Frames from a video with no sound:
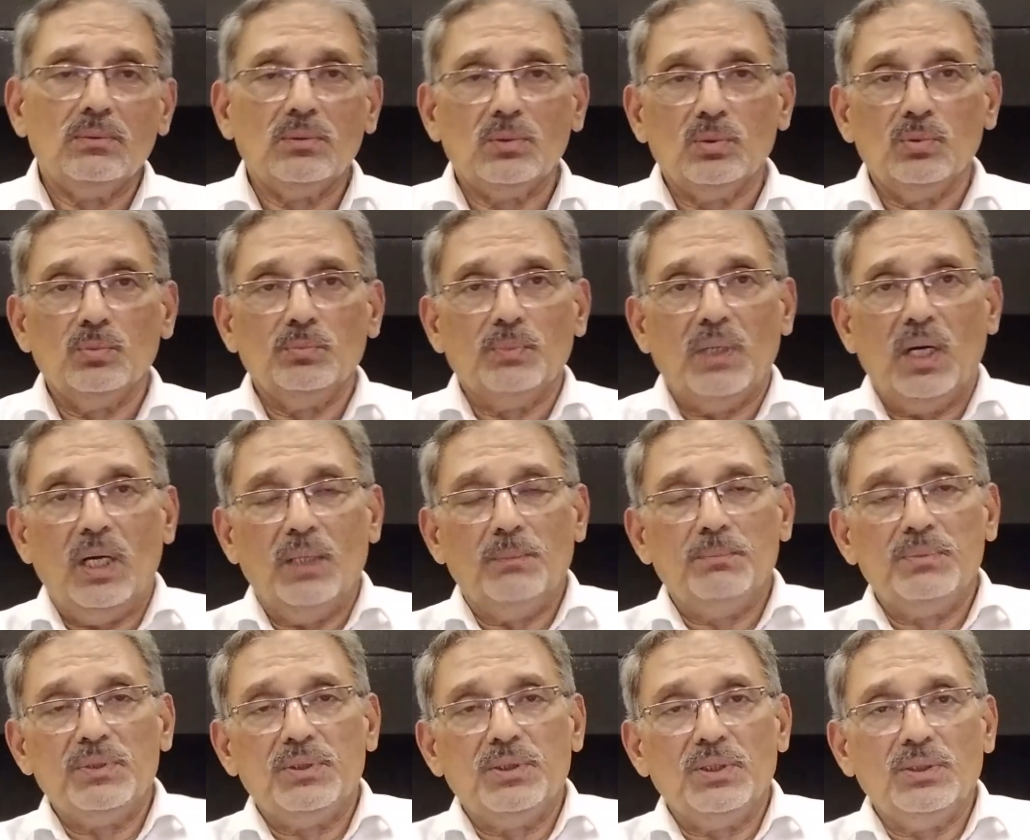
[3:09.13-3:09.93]
through
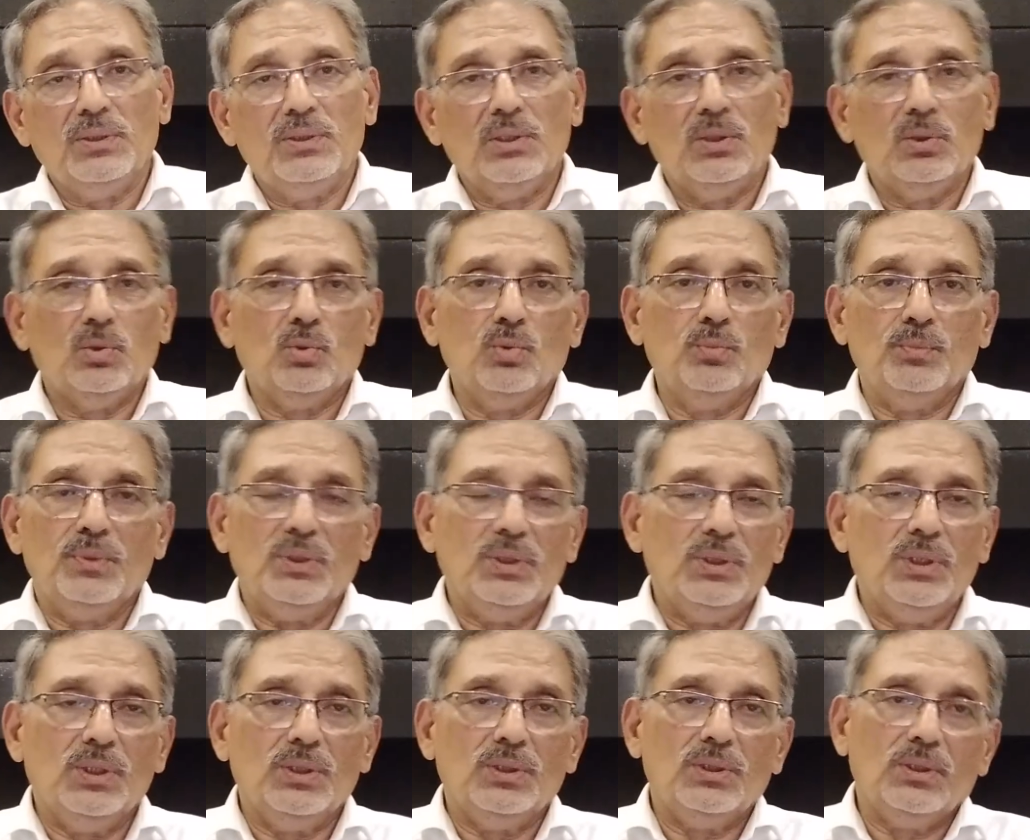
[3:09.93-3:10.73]
arbitration, through
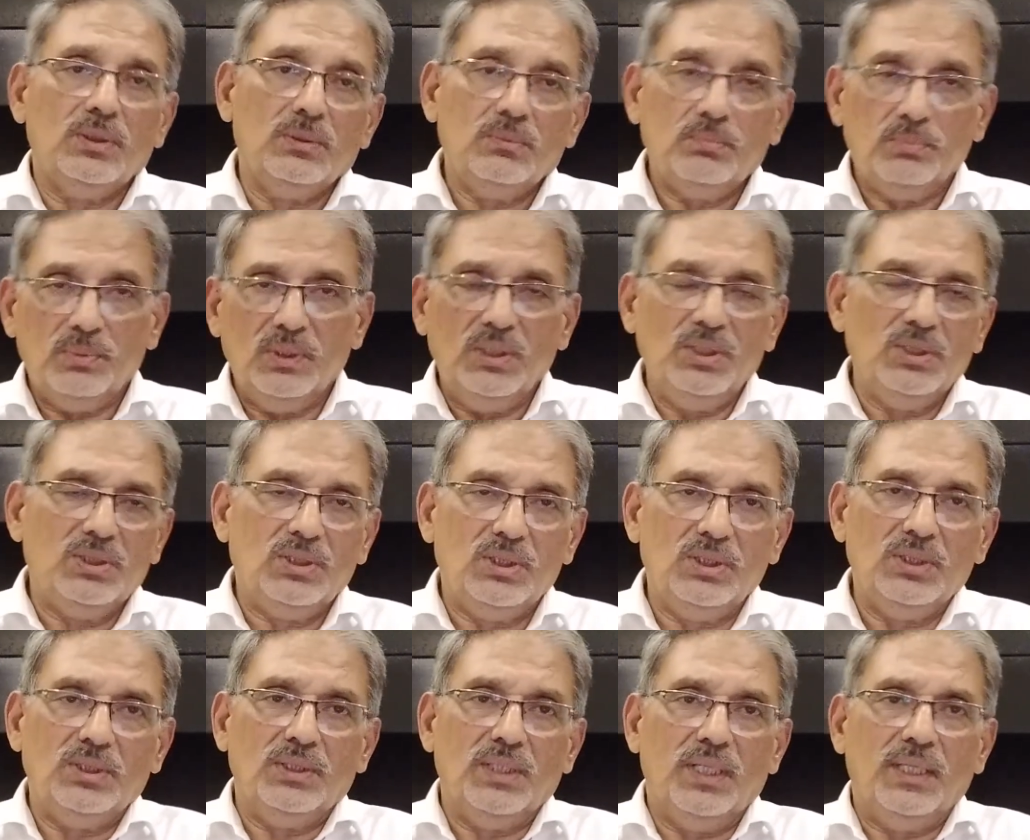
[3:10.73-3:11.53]
mediation, please
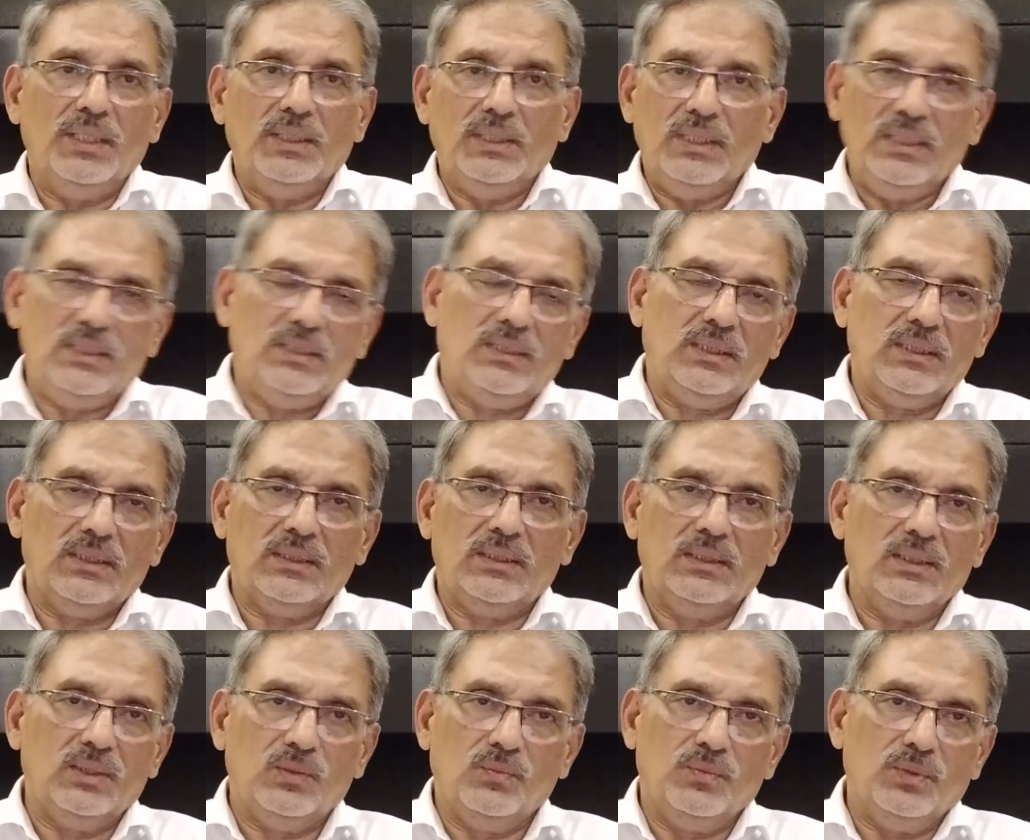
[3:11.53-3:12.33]
see that, discuss
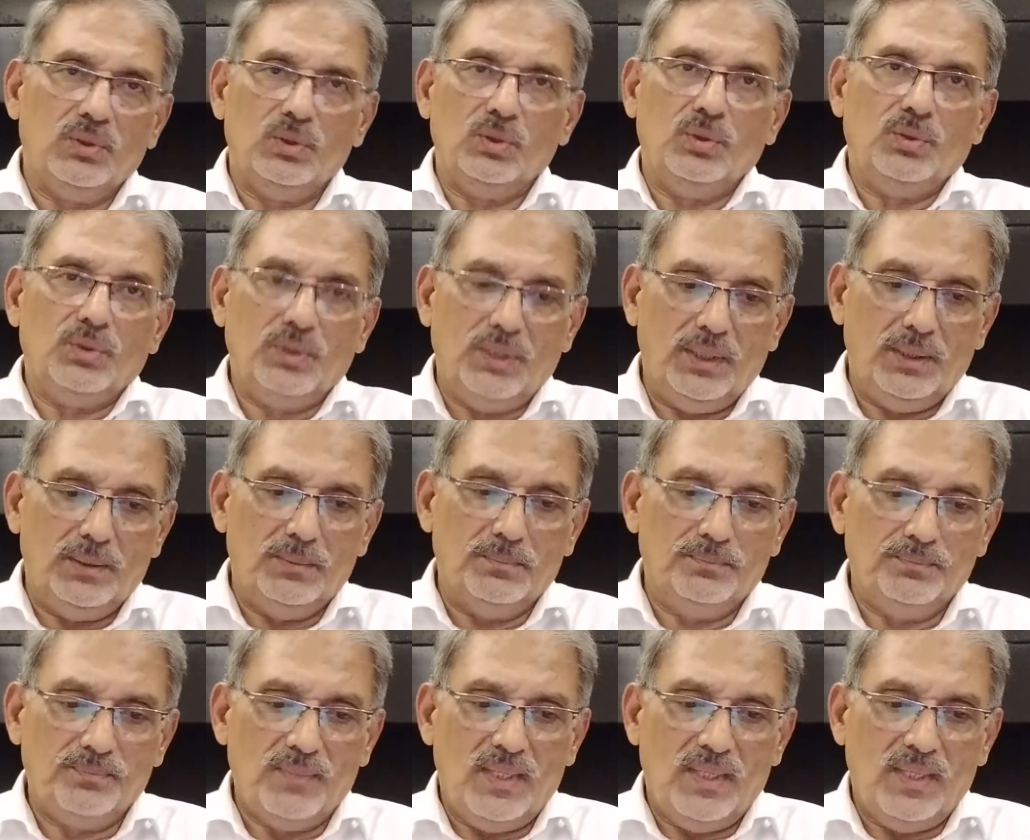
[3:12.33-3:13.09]
this with your team.